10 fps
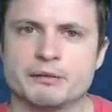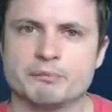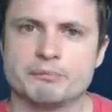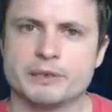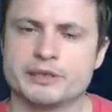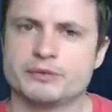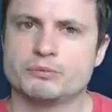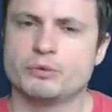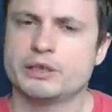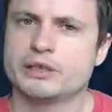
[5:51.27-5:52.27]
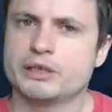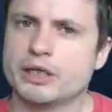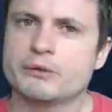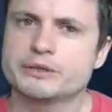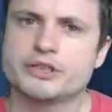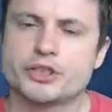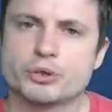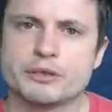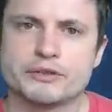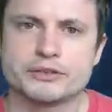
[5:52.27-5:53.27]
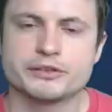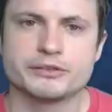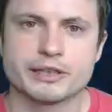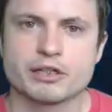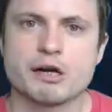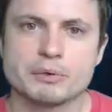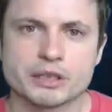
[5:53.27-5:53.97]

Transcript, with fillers: But we're not really sure if this is a common